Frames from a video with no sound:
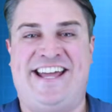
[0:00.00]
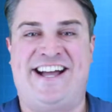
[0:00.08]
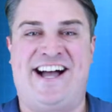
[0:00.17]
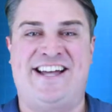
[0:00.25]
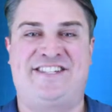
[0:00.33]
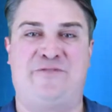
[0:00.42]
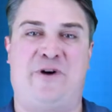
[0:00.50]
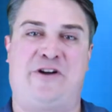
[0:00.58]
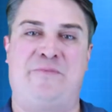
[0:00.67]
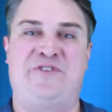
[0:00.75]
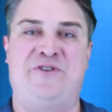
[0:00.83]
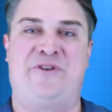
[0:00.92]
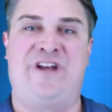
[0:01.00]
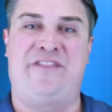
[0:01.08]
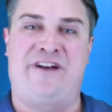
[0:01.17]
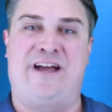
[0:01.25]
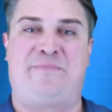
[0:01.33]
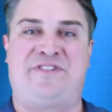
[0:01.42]
Hey guys, and welcome to
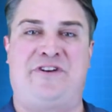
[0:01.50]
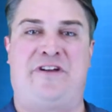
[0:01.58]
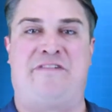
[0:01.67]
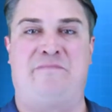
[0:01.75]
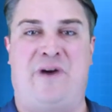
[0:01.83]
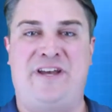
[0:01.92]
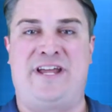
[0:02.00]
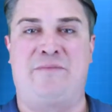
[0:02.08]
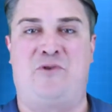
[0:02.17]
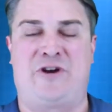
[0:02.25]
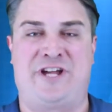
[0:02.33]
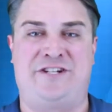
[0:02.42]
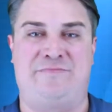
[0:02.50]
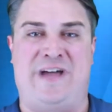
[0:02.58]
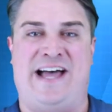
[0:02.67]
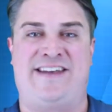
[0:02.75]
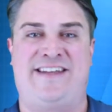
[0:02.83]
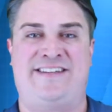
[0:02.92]
another episode of Monday Mortgage
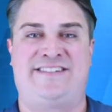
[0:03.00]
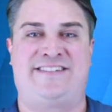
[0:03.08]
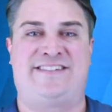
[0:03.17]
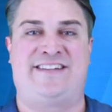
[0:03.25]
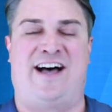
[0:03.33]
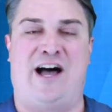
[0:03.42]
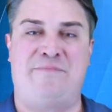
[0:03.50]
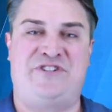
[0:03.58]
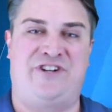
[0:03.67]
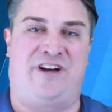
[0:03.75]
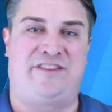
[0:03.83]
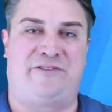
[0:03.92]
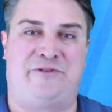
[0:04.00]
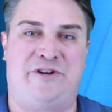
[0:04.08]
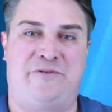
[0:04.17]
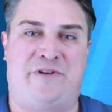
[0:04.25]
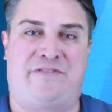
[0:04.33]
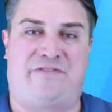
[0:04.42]
Madness. I'm Sean
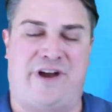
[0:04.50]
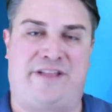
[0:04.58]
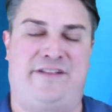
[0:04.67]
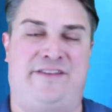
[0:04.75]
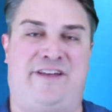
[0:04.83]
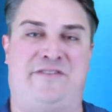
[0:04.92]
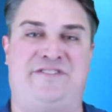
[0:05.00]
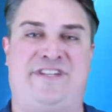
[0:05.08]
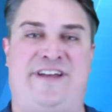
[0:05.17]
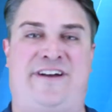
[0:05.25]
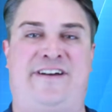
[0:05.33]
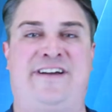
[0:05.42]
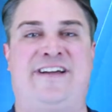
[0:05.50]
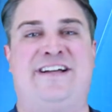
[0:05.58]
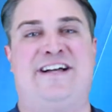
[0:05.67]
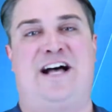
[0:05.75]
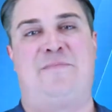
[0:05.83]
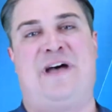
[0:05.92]
LaRue with Franklin Loan Center.
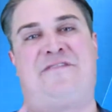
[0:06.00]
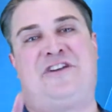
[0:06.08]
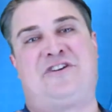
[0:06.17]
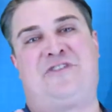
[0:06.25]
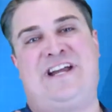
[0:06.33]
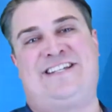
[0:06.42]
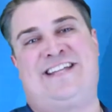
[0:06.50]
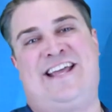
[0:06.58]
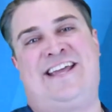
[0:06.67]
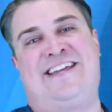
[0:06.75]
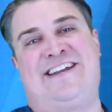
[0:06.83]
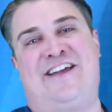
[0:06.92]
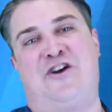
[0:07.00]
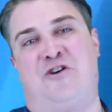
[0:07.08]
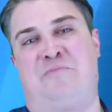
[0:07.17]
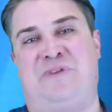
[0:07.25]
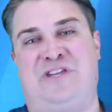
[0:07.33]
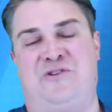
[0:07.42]
I'm having a great day and I
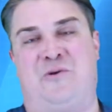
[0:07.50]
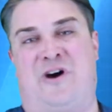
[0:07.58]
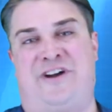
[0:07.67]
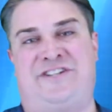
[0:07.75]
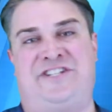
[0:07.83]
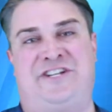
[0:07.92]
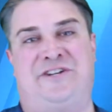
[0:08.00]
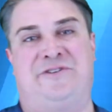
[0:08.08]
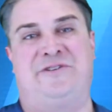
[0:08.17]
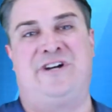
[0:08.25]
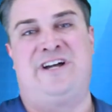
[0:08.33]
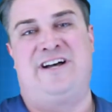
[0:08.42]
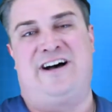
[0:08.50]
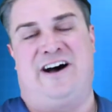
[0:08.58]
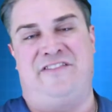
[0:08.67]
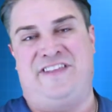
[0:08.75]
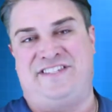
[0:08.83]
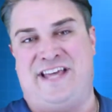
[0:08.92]
hope you are too.
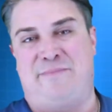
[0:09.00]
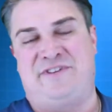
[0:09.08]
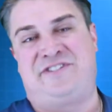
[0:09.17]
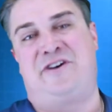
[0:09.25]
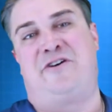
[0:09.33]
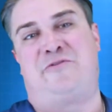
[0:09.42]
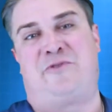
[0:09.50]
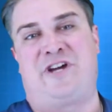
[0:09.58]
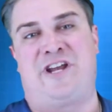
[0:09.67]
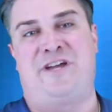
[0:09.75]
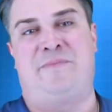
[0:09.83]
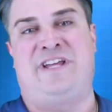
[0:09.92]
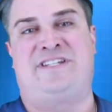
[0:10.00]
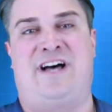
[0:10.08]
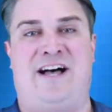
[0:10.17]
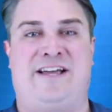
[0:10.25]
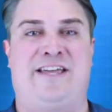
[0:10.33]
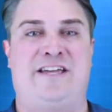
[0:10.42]
On this episode, we're going to be
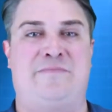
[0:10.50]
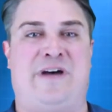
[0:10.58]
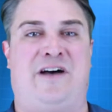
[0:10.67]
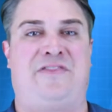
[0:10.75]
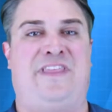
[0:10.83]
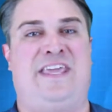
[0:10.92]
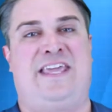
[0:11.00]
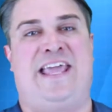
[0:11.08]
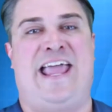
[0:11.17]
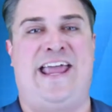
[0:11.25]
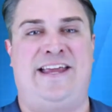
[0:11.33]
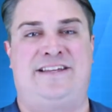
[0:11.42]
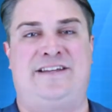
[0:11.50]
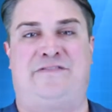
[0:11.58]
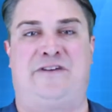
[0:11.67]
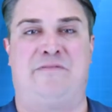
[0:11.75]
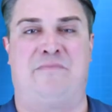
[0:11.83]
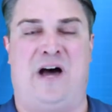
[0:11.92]
talking about the 8
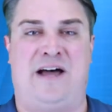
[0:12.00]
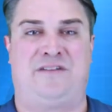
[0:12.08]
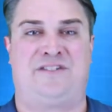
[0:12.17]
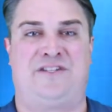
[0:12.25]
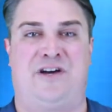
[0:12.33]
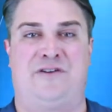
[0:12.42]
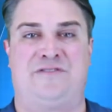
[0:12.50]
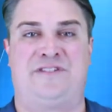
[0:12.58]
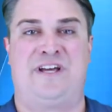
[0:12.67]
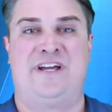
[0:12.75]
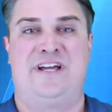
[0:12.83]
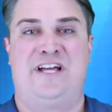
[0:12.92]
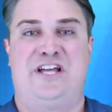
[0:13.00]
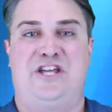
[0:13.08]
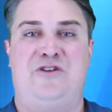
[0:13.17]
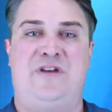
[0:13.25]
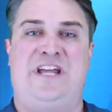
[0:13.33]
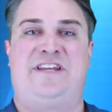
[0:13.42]
different milestones
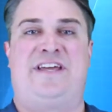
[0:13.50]
you need